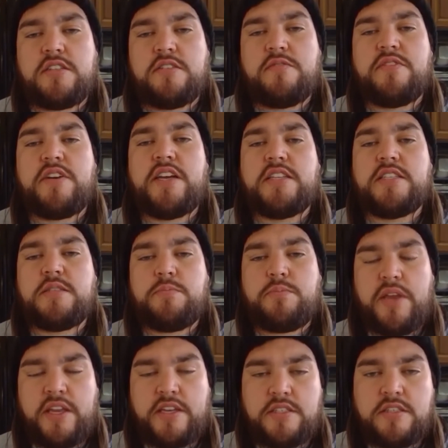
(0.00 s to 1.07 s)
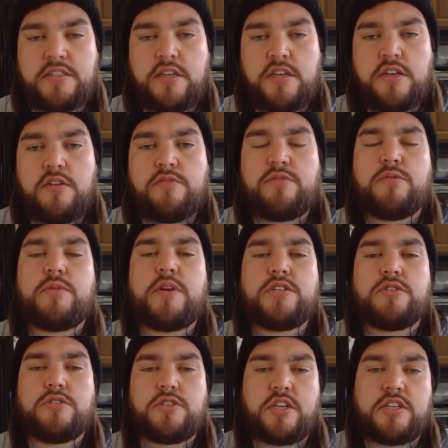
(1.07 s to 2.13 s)
to find space for
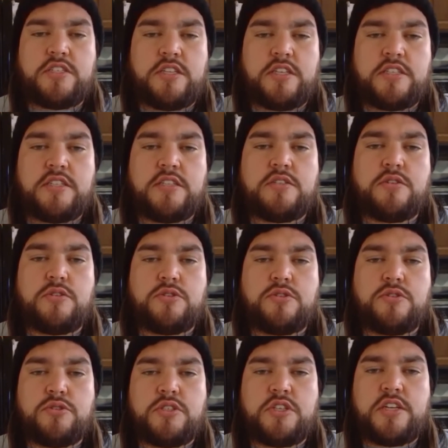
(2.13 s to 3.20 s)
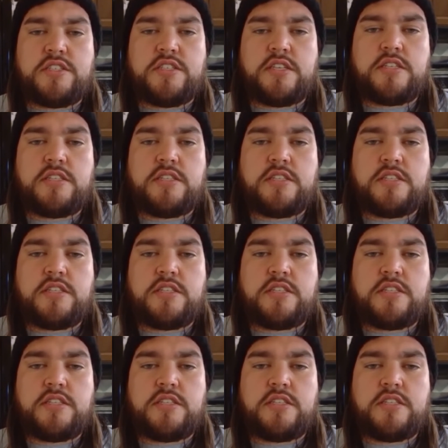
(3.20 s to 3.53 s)
racial justice and social justice.